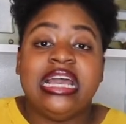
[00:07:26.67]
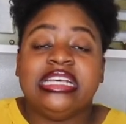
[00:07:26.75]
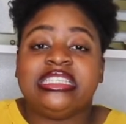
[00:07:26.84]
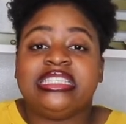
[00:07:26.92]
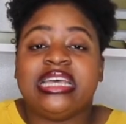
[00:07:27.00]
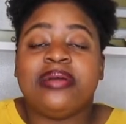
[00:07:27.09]

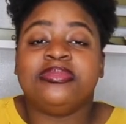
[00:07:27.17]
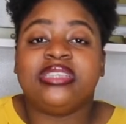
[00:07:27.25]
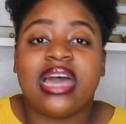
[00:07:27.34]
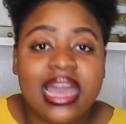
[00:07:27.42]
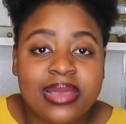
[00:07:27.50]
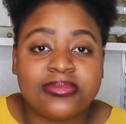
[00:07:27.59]

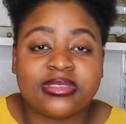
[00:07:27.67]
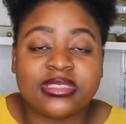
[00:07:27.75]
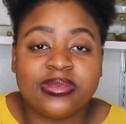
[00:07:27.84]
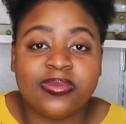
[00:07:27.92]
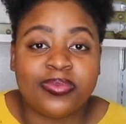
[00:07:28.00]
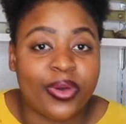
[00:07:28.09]

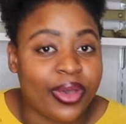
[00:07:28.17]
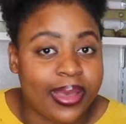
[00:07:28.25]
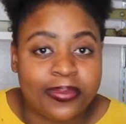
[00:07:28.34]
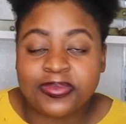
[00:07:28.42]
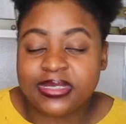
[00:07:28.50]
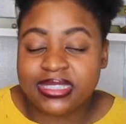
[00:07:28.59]
Sometimes
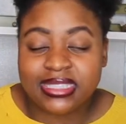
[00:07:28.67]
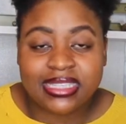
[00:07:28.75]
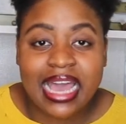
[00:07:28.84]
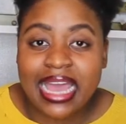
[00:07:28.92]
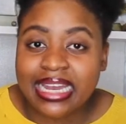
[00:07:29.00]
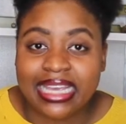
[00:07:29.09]
vibes,
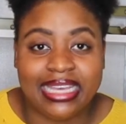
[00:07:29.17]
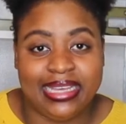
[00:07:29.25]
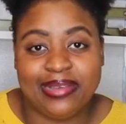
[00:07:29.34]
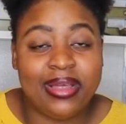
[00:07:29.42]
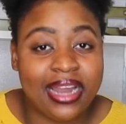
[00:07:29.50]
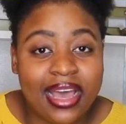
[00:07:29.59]

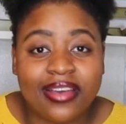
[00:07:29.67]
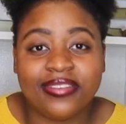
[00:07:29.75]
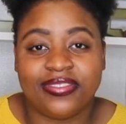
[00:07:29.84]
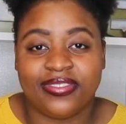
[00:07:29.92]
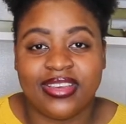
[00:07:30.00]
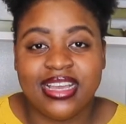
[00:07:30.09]
honey, my
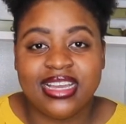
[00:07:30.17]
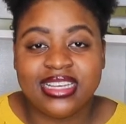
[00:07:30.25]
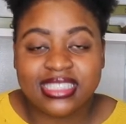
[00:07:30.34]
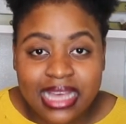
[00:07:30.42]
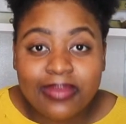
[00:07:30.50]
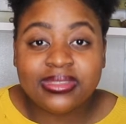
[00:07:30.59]
love,
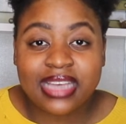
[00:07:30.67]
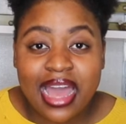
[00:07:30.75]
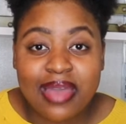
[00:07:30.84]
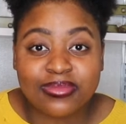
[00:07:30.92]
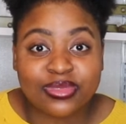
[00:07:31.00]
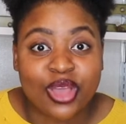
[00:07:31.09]

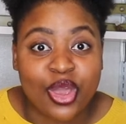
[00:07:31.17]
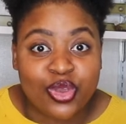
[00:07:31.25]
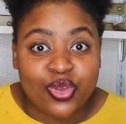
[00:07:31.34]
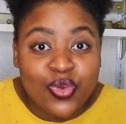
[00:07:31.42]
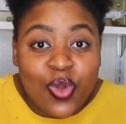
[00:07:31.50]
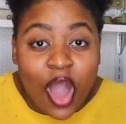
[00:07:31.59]
sometimes
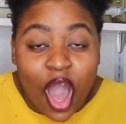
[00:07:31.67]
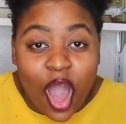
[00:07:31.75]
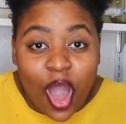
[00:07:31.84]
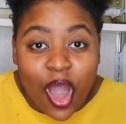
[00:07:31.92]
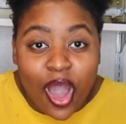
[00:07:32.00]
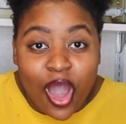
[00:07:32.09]
you
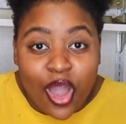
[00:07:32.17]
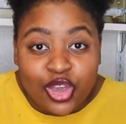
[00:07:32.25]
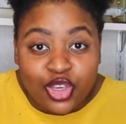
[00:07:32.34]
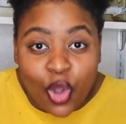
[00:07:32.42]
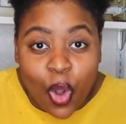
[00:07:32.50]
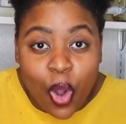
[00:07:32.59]
are
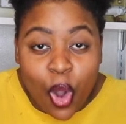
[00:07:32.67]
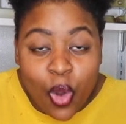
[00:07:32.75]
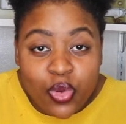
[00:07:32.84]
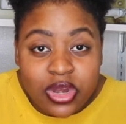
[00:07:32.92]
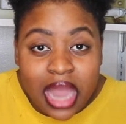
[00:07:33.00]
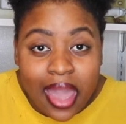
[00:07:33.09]
your
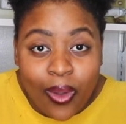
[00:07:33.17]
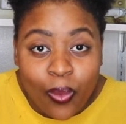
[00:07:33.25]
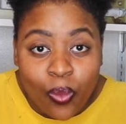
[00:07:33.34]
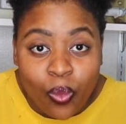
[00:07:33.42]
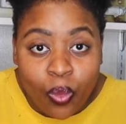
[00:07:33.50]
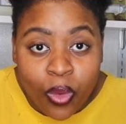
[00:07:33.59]
own
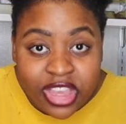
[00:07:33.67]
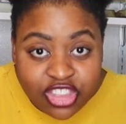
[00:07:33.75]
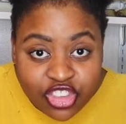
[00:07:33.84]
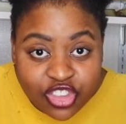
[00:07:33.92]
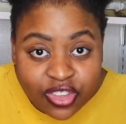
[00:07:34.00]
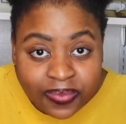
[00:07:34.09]

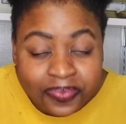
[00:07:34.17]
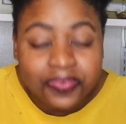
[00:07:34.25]
witch.